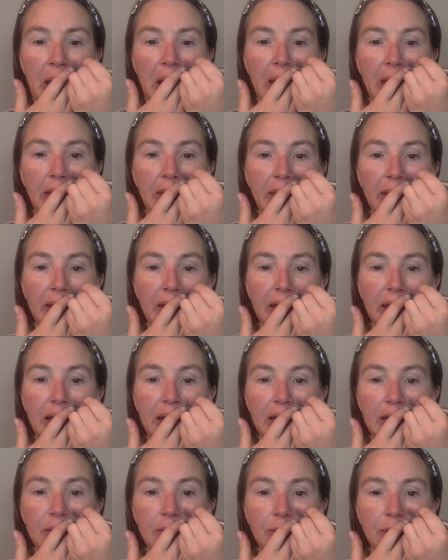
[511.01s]
And then the
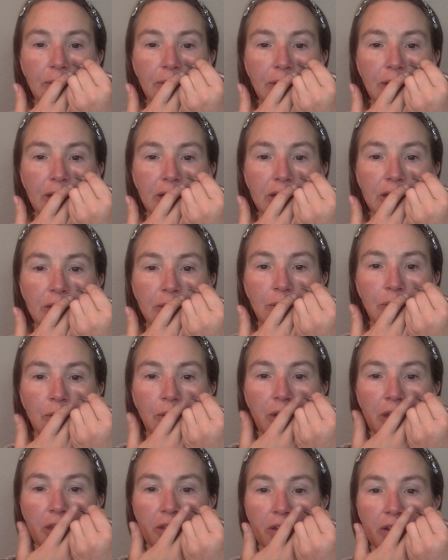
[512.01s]
next point we're going to do
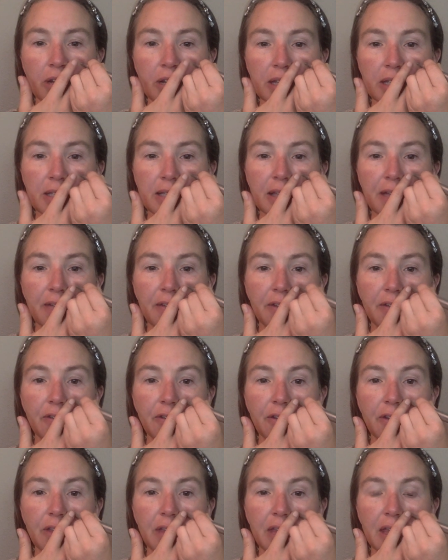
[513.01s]
point 37
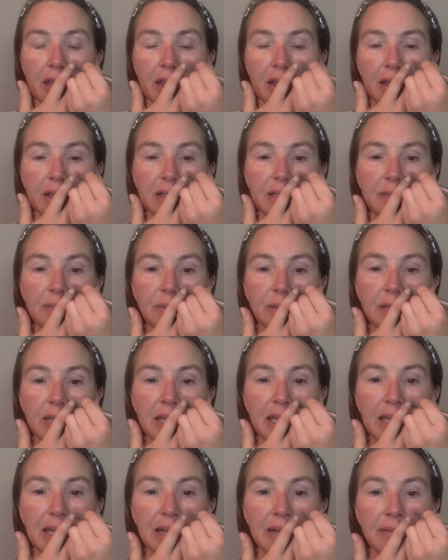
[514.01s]
for the
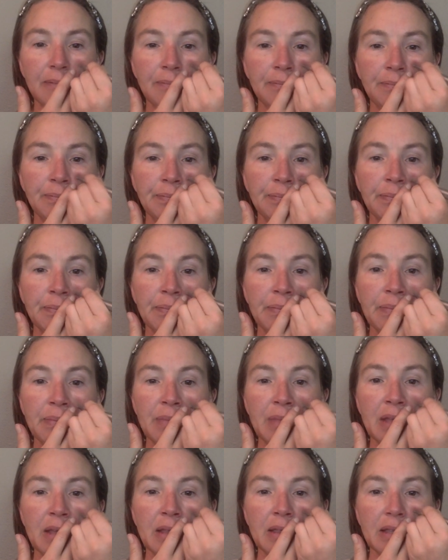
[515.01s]
spleen.
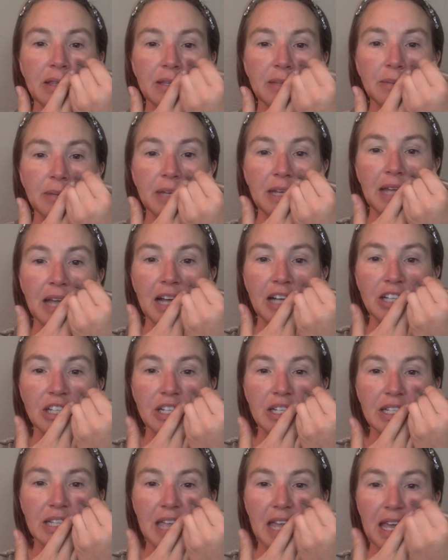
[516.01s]
The spleen
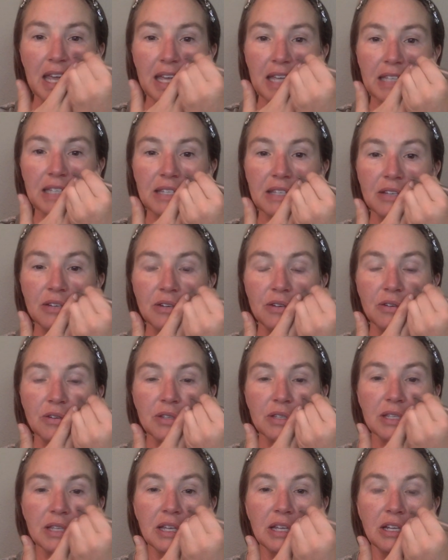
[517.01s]
actually takes
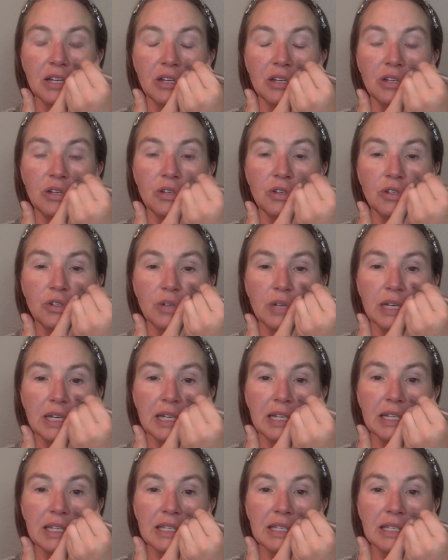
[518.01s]
those
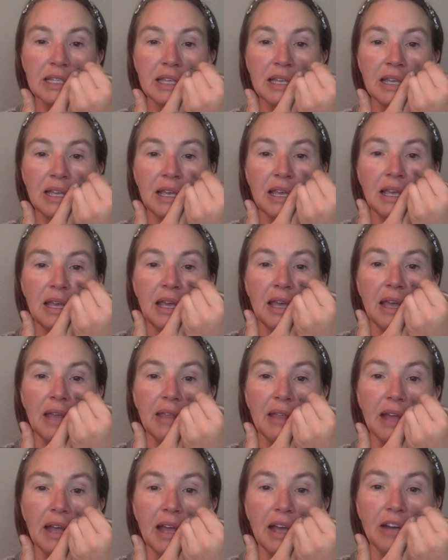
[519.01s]
nutrients
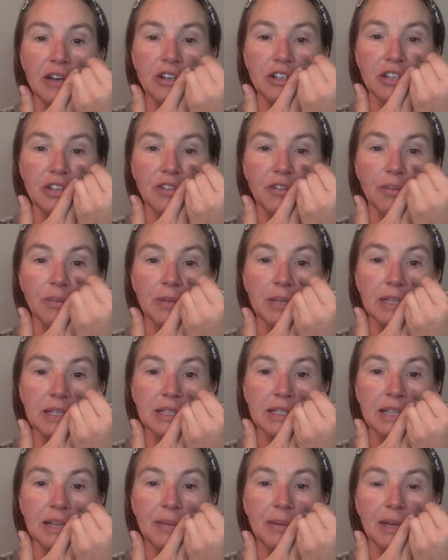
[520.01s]
and that energy from the
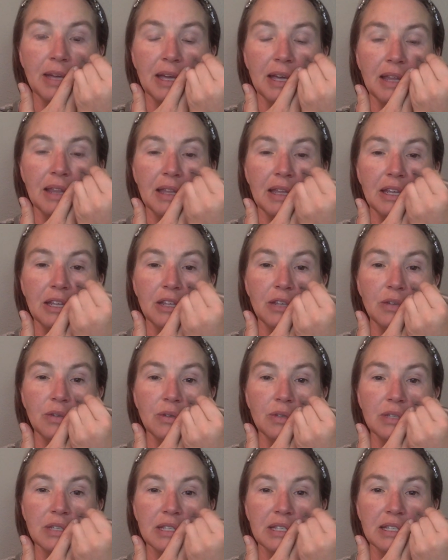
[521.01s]
stomach and then
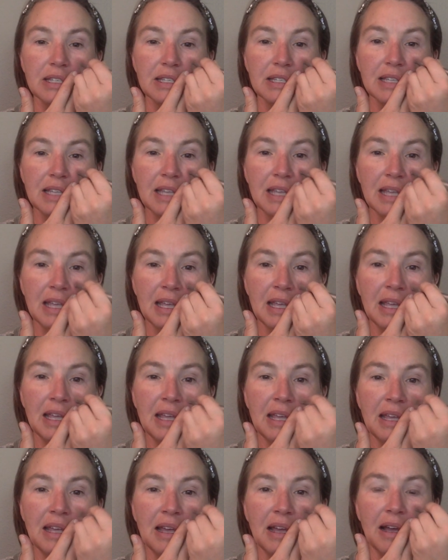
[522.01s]
uses,
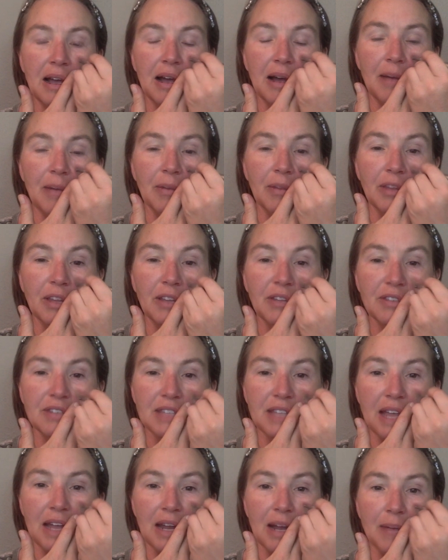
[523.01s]
um, lifts
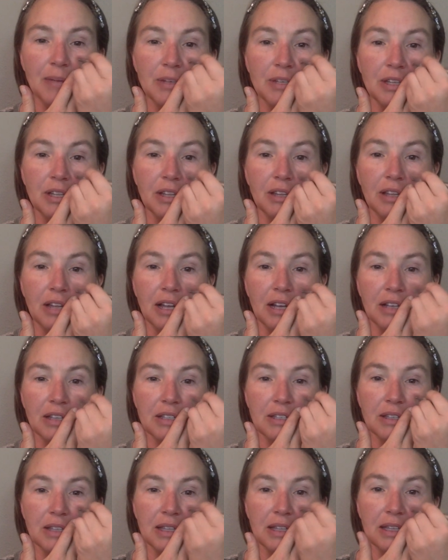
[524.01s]
that up to the
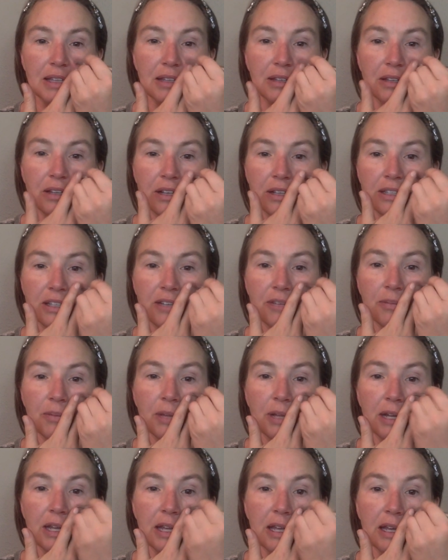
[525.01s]
lungs so that then the lungs have
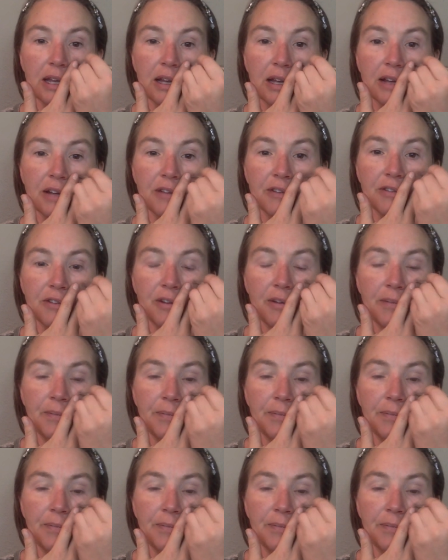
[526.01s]
plenty of